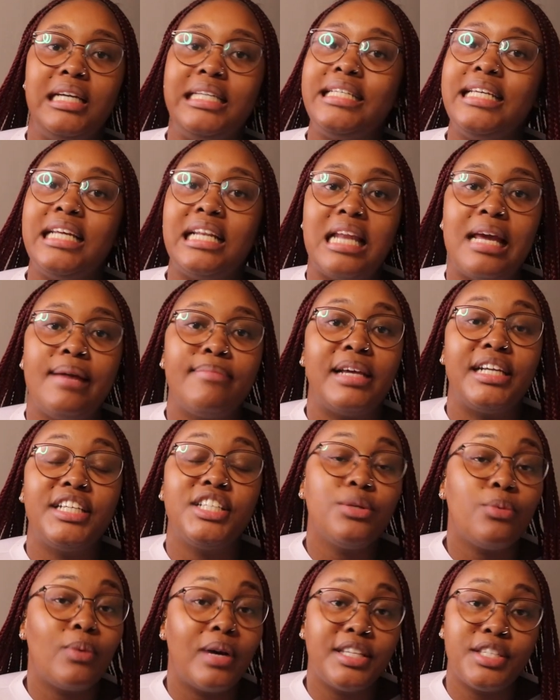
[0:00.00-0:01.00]
she claimed that
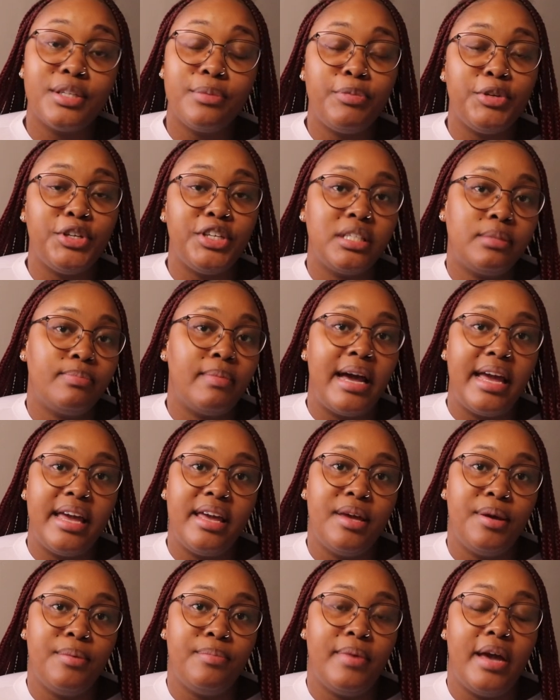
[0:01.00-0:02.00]
she was abused by
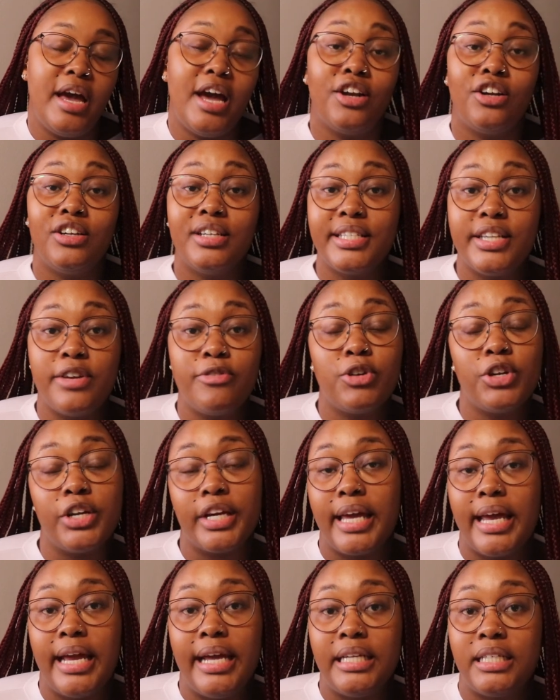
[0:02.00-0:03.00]
him, and on several
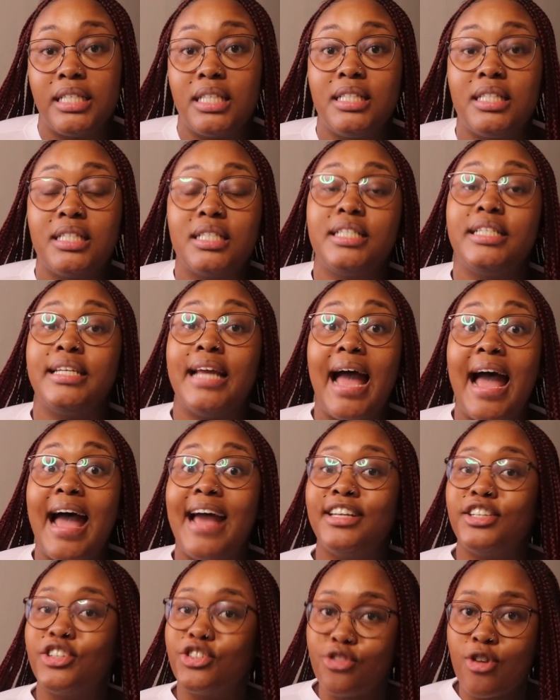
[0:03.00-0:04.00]
occasions she
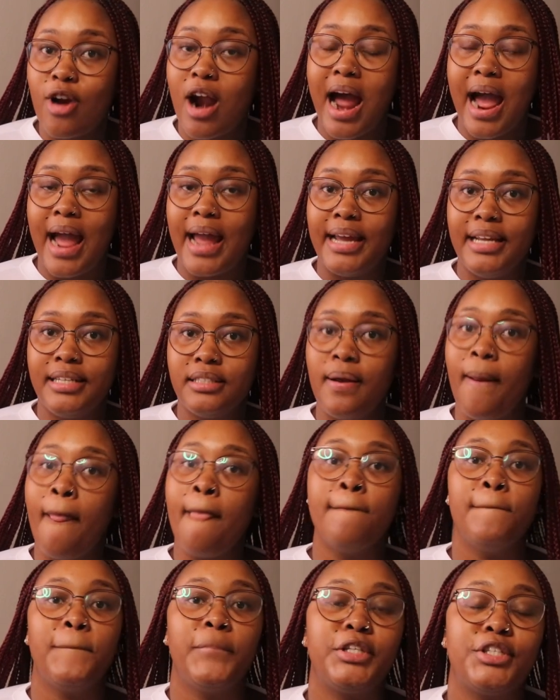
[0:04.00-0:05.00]
had tried
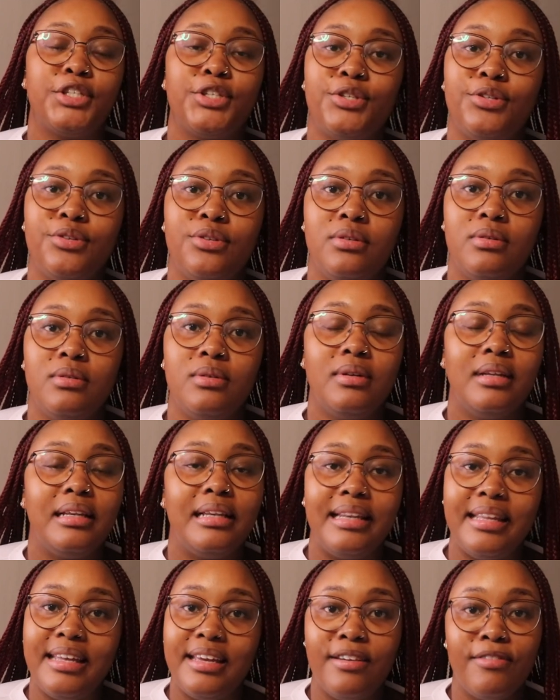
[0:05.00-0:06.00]
to
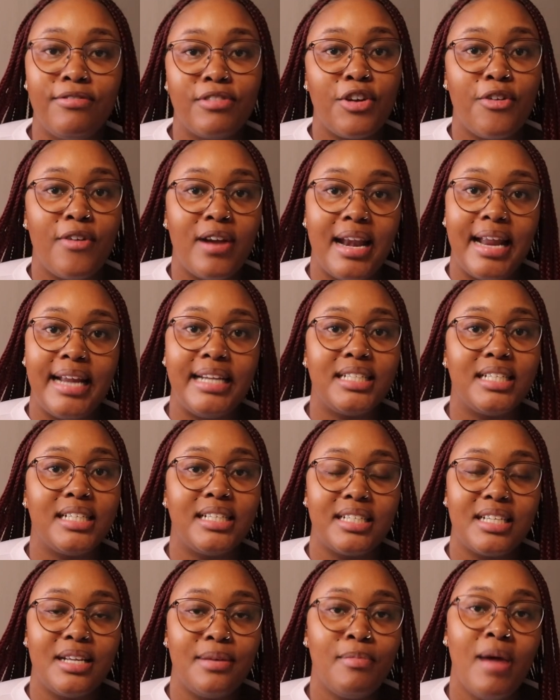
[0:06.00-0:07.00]
leave the
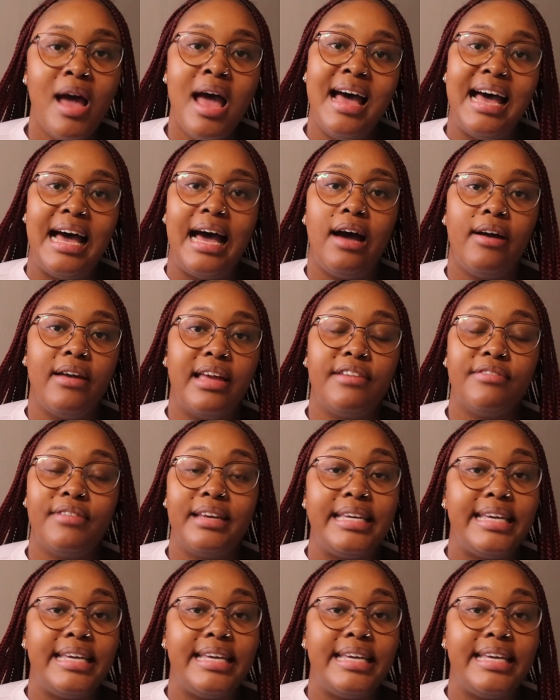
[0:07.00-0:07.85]
relationship. However,